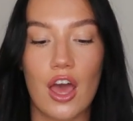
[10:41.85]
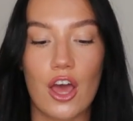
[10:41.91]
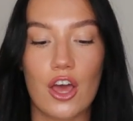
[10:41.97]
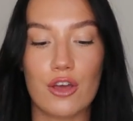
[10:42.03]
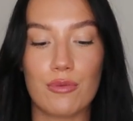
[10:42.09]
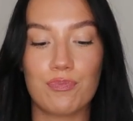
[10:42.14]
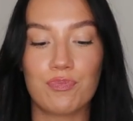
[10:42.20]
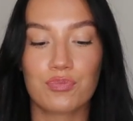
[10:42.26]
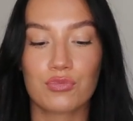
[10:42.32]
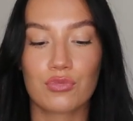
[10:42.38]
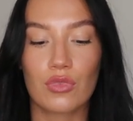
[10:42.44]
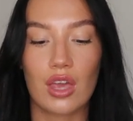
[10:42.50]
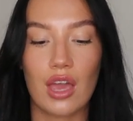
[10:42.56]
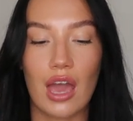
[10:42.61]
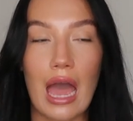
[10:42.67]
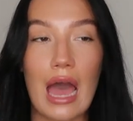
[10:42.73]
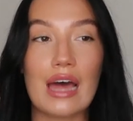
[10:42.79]
Um,
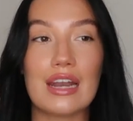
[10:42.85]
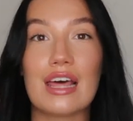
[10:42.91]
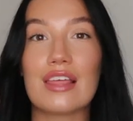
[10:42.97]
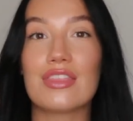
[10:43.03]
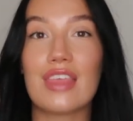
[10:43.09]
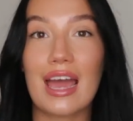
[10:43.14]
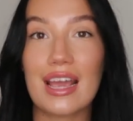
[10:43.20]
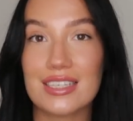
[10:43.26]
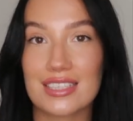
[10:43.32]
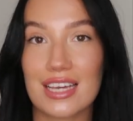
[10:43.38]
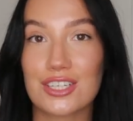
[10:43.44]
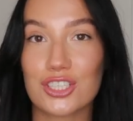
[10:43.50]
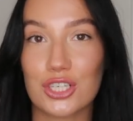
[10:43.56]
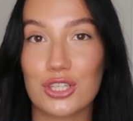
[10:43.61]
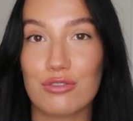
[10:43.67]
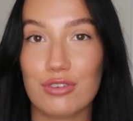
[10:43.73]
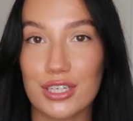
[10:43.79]
and that is
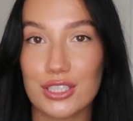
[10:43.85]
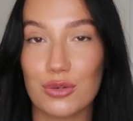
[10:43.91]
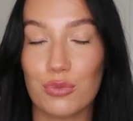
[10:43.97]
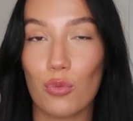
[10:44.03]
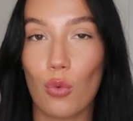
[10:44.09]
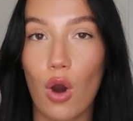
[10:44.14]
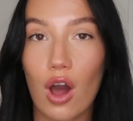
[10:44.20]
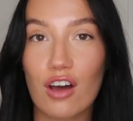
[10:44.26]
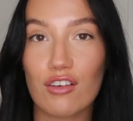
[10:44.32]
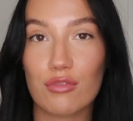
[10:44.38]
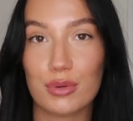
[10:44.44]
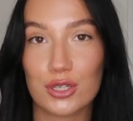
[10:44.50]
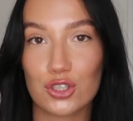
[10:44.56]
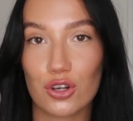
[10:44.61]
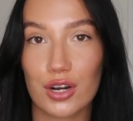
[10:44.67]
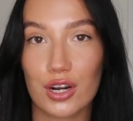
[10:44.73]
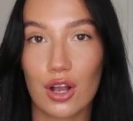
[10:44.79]
actually the reason why I've been
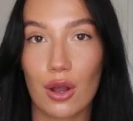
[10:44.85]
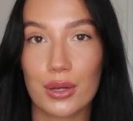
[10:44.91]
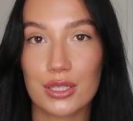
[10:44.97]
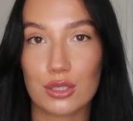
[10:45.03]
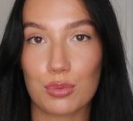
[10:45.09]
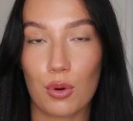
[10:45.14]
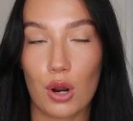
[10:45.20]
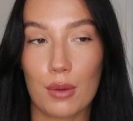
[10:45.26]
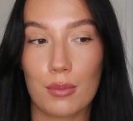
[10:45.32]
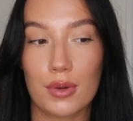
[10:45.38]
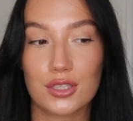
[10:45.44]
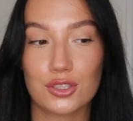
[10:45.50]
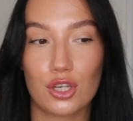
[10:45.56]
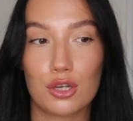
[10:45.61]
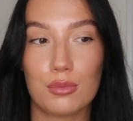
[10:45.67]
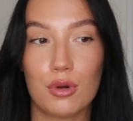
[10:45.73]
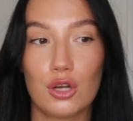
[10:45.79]
trying to go into Primark
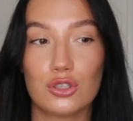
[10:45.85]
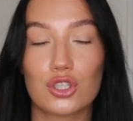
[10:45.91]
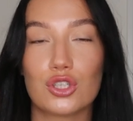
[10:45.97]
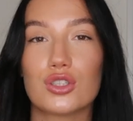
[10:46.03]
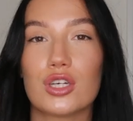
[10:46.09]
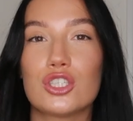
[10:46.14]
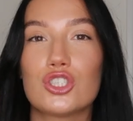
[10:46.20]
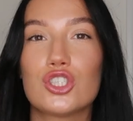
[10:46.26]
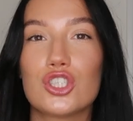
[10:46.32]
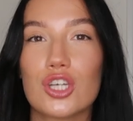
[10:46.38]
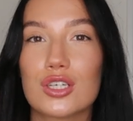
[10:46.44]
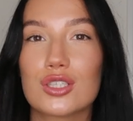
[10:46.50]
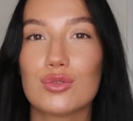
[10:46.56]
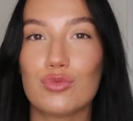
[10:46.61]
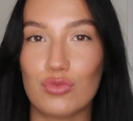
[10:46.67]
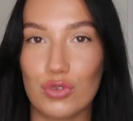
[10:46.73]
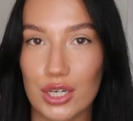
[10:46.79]
so much because I
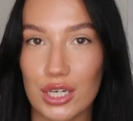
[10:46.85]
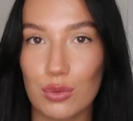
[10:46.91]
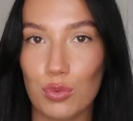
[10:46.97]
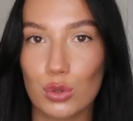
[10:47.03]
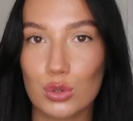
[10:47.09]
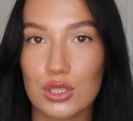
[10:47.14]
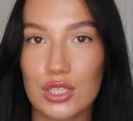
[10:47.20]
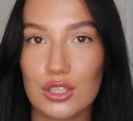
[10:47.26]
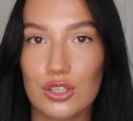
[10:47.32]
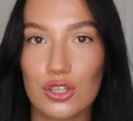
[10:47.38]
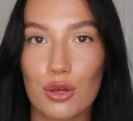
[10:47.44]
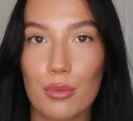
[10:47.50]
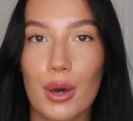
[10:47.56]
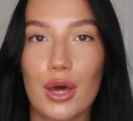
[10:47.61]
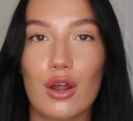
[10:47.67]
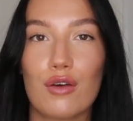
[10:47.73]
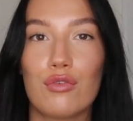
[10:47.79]
just really wanted
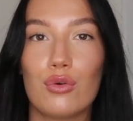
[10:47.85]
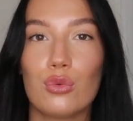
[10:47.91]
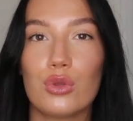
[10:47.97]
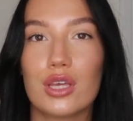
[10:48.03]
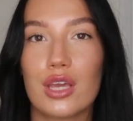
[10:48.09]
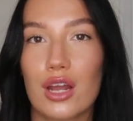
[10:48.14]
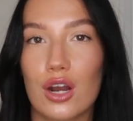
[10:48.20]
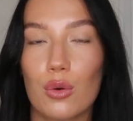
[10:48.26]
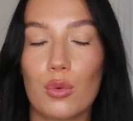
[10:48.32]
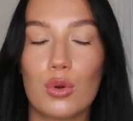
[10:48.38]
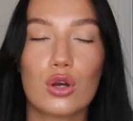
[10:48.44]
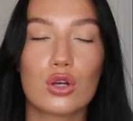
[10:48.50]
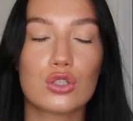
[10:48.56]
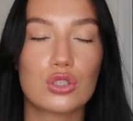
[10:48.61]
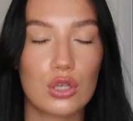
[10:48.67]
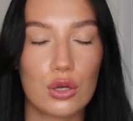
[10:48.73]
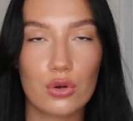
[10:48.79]
them and I thought the yellow would
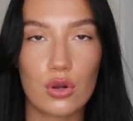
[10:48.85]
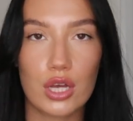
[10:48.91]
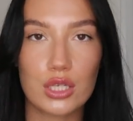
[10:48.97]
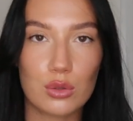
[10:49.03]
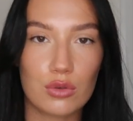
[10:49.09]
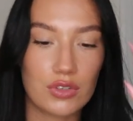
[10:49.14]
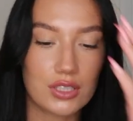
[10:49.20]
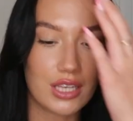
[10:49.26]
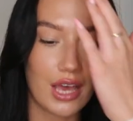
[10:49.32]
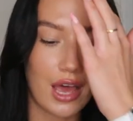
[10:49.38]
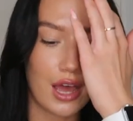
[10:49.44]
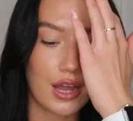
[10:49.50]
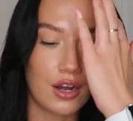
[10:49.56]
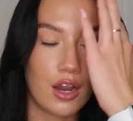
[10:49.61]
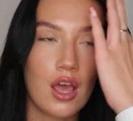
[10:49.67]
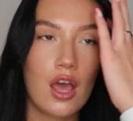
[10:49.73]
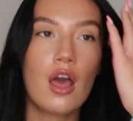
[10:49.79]
look so nice with a
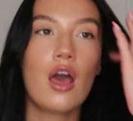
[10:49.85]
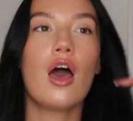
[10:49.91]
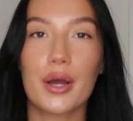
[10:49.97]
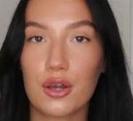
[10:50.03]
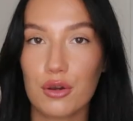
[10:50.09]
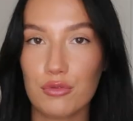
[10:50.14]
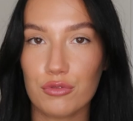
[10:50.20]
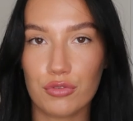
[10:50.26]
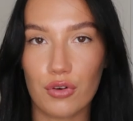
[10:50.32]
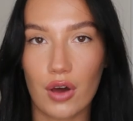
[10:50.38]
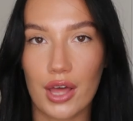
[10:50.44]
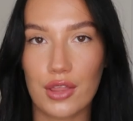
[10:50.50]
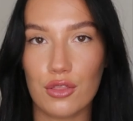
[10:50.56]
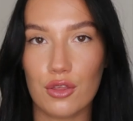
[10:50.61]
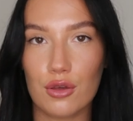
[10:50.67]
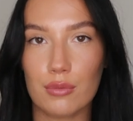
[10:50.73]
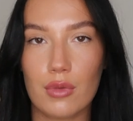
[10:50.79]
tan. I couldn't
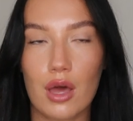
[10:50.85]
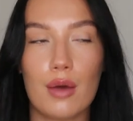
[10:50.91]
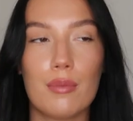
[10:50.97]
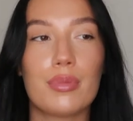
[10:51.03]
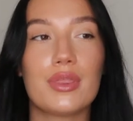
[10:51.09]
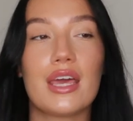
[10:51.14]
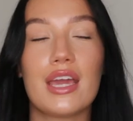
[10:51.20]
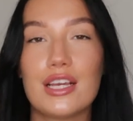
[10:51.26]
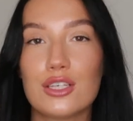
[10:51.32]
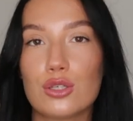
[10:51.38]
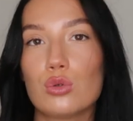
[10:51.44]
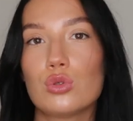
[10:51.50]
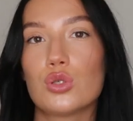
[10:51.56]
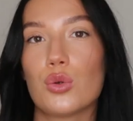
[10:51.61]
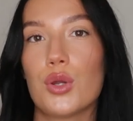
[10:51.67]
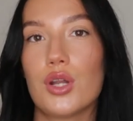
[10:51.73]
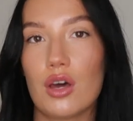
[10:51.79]
find them um, but there is
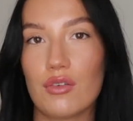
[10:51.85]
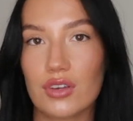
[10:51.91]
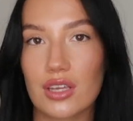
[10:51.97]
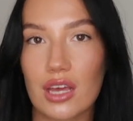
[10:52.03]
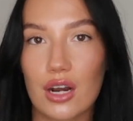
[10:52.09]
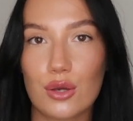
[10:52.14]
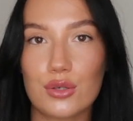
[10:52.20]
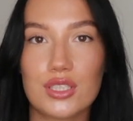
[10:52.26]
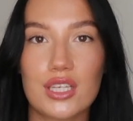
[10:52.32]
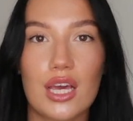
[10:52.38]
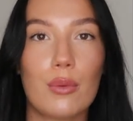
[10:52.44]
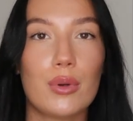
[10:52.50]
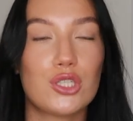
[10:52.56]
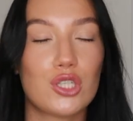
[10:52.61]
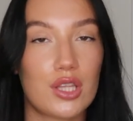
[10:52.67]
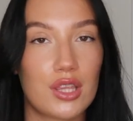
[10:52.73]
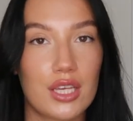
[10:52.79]
also another yellow set
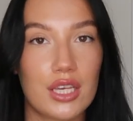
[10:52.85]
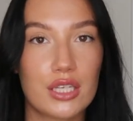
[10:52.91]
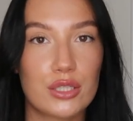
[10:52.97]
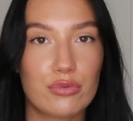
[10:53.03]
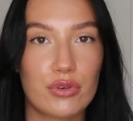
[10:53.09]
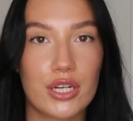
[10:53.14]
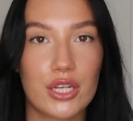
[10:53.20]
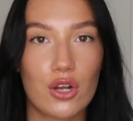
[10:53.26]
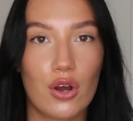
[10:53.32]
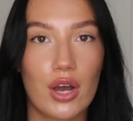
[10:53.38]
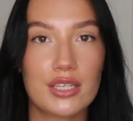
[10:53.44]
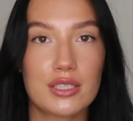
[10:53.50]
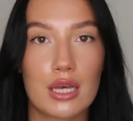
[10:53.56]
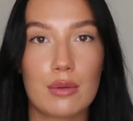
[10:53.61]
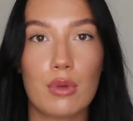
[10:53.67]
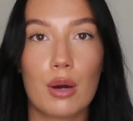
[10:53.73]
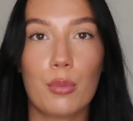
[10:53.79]
which I think is really nice
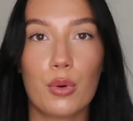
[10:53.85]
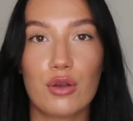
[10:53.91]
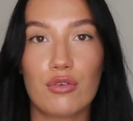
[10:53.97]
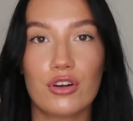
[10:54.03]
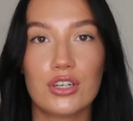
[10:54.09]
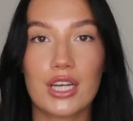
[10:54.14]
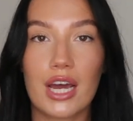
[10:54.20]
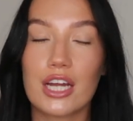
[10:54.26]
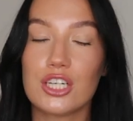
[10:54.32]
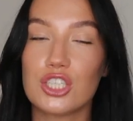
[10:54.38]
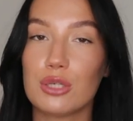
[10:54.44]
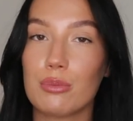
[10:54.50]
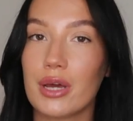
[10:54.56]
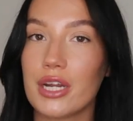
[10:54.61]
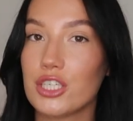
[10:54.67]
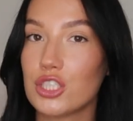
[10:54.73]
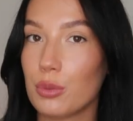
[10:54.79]
and my boyfriend actually
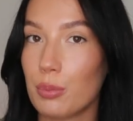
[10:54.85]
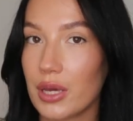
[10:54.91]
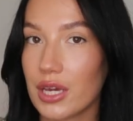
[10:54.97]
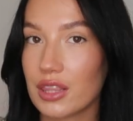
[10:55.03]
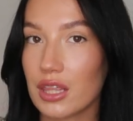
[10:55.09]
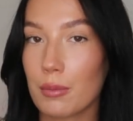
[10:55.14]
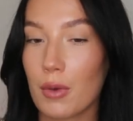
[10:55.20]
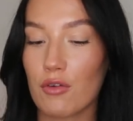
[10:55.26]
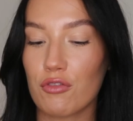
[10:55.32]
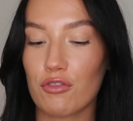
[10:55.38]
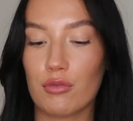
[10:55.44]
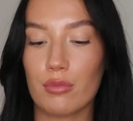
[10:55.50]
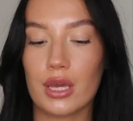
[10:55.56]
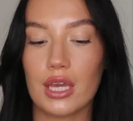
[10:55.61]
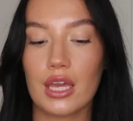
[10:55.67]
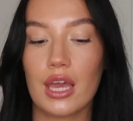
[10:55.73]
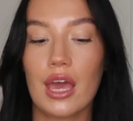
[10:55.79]
managed to pick them up for
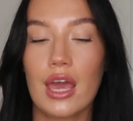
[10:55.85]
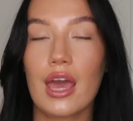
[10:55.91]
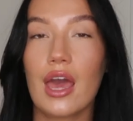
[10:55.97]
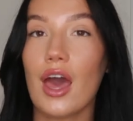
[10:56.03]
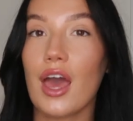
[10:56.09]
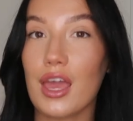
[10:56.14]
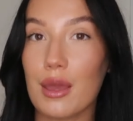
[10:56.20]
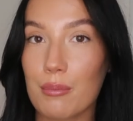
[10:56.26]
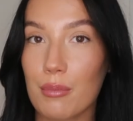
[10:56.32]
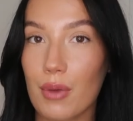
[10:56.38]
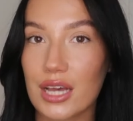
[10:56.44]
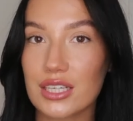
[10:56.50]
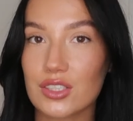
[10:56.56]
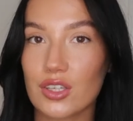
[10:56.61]
me in my